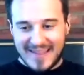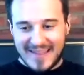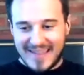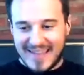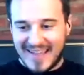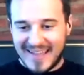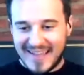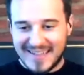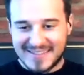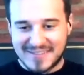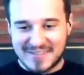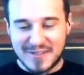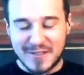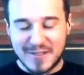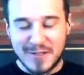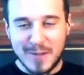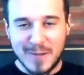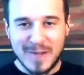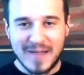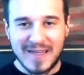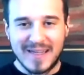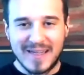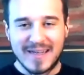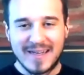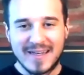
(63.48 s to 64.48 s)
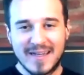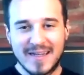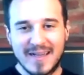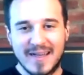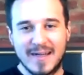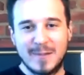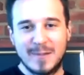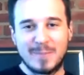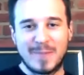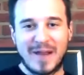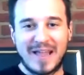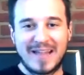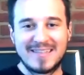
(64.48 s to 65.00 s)
yeah. So in
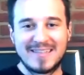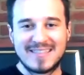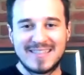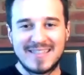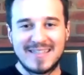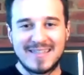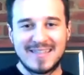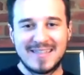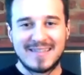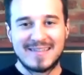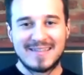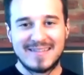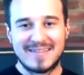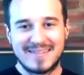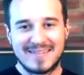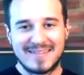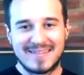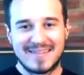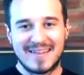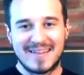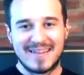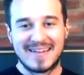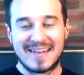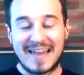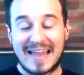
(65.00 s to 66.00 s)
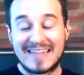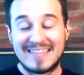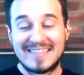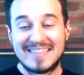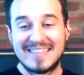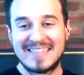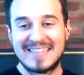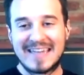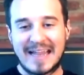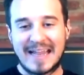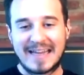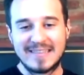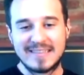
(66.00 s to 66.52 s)

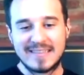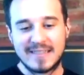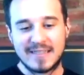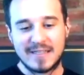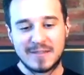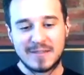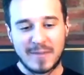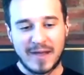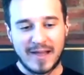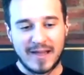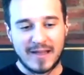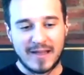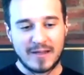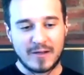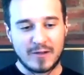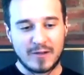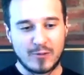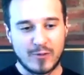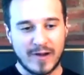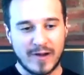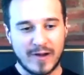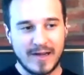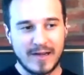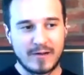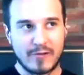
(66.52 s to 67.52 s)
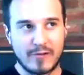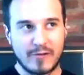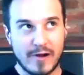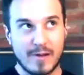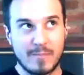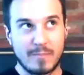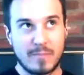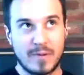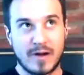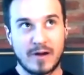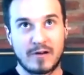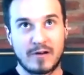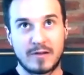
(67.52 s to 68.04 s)
1919, my
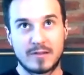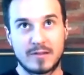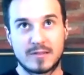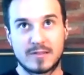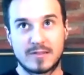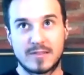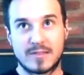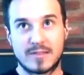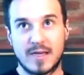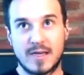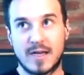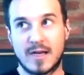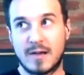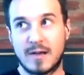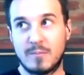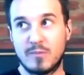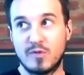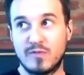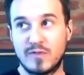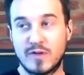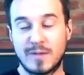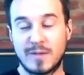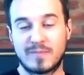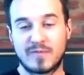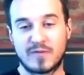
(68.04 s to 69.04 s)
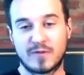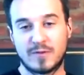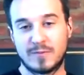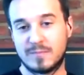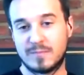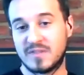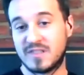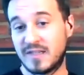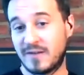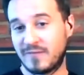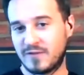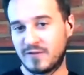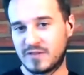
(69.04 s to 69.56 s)
great-grandparents moved up from
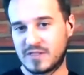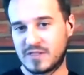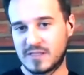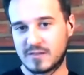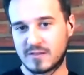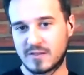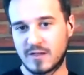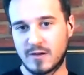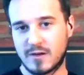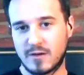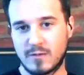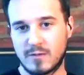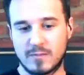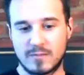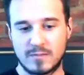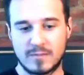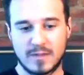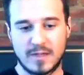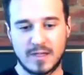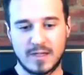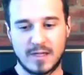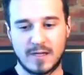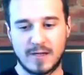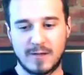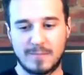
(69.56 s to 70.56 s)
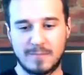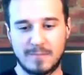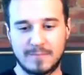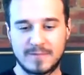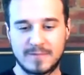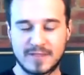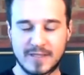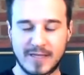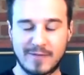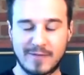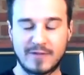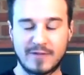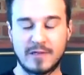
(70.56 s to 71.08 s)
San Francisco. It's
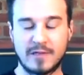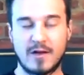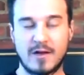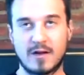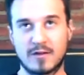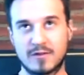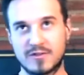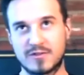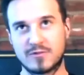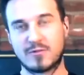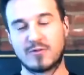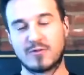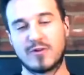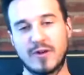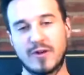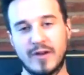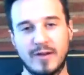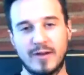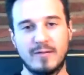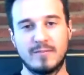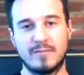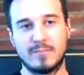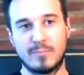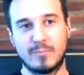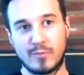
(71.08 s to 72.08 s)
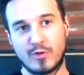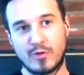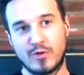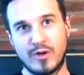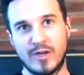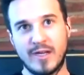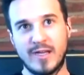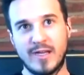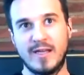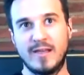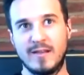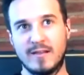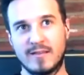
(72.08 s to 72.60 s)
kind of a long story
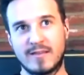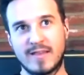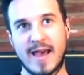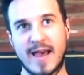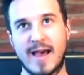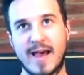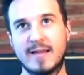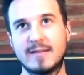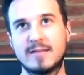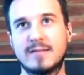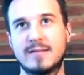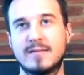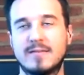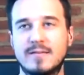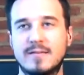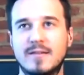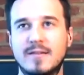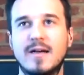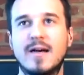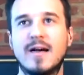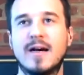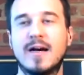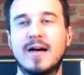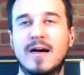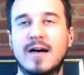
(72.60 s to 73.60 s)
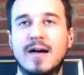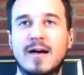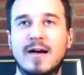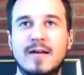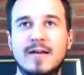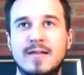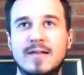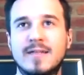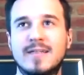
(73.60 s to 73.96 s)
pre that. So